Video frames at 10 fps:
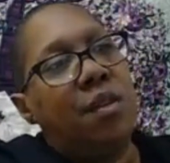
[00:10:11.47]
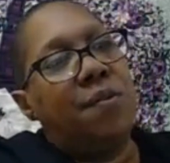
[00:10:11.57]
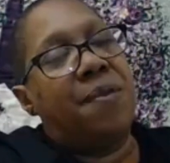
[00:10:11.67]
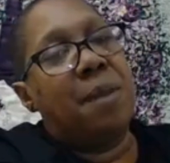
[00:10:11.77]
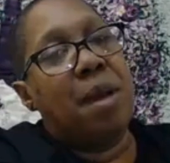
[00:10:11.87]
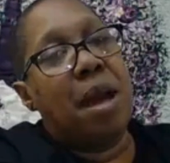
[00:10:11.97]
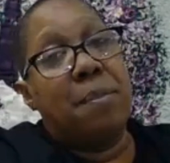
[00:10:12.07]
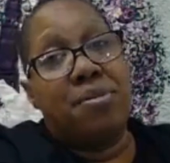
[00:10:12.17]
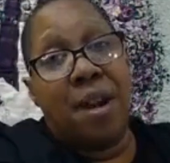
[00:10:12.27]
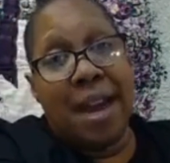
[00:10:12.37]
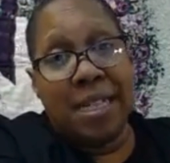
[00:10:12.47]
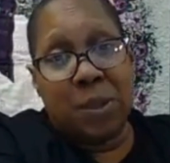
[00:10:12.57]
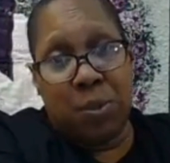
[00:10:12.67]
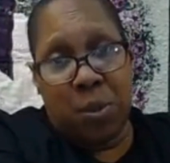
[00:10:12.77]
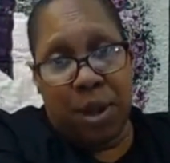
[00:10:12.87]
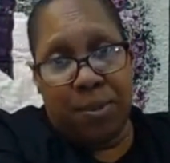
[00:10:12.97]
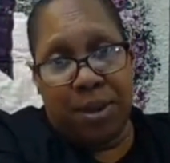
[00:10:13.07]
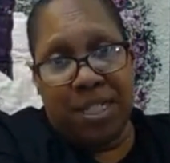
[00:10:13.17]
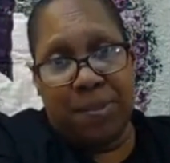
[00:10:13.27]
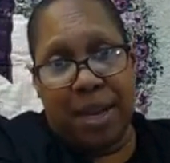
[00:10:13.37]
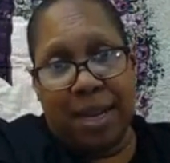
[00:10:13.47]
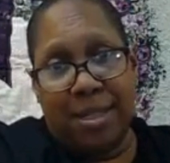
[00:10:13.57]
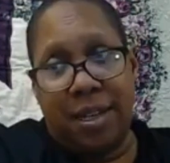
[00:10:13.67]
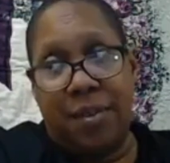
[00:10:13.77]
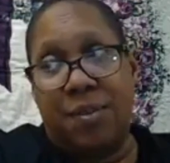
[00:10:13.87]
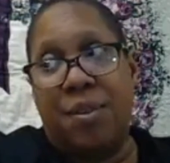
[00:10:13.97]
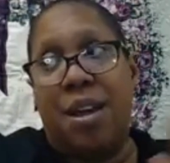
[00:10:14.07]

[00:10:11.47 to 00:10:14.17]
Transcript: From a price point perspective,